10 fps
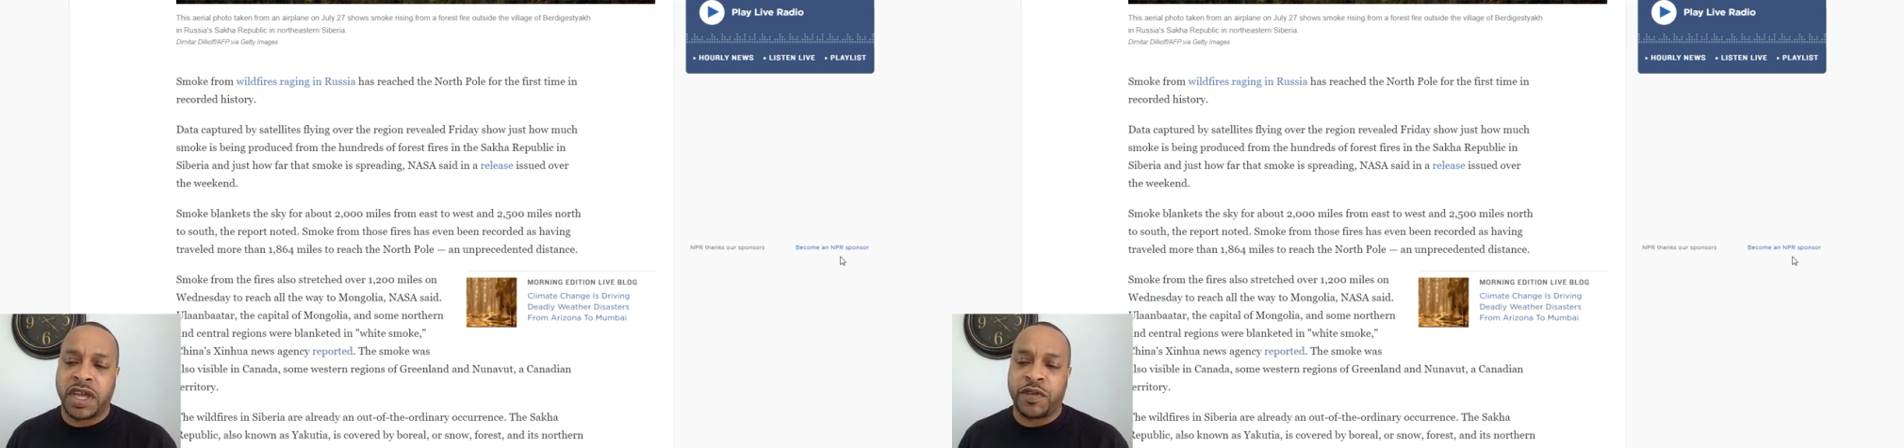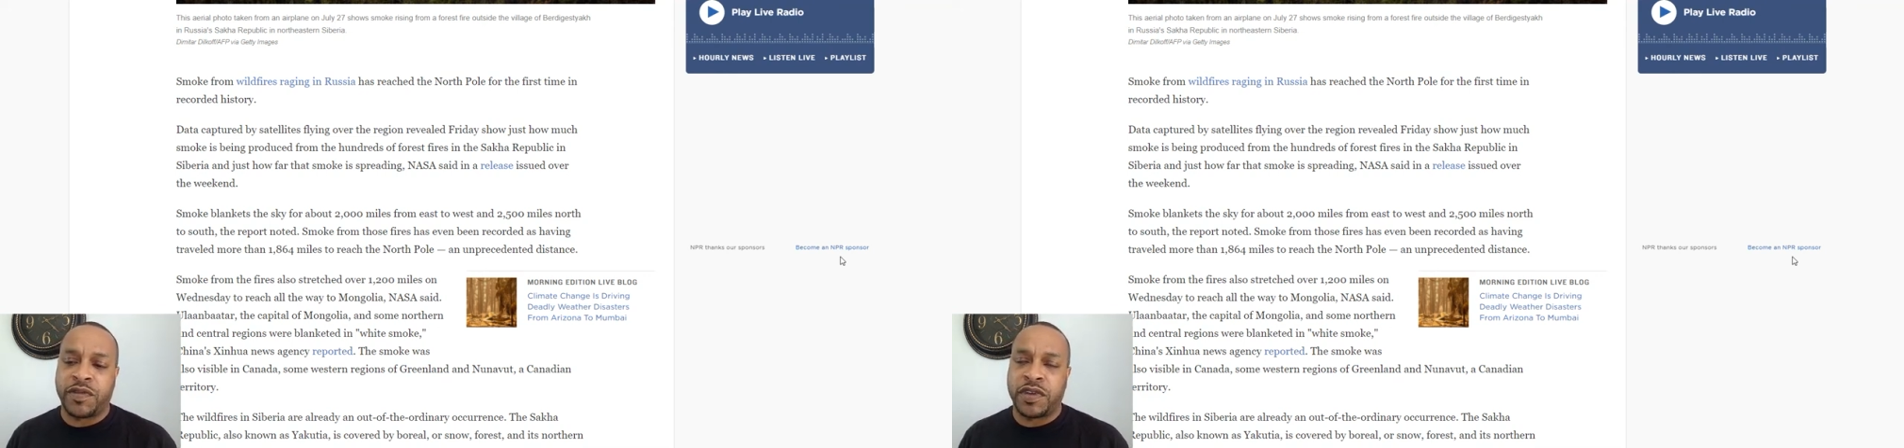
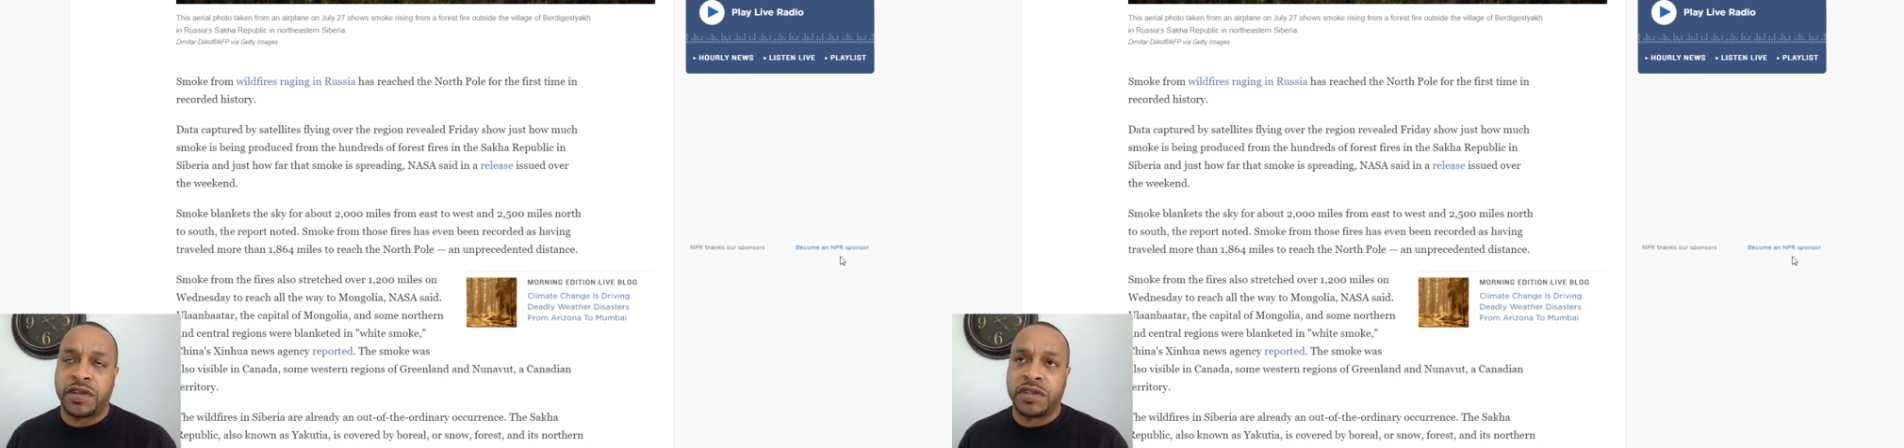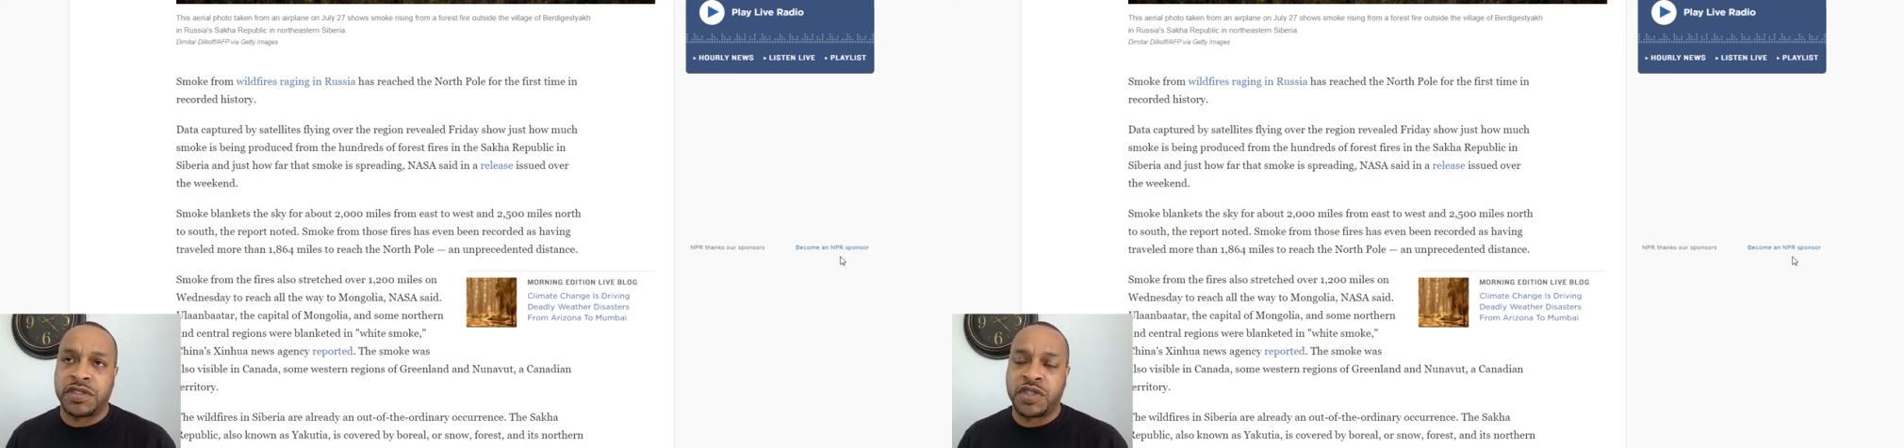cover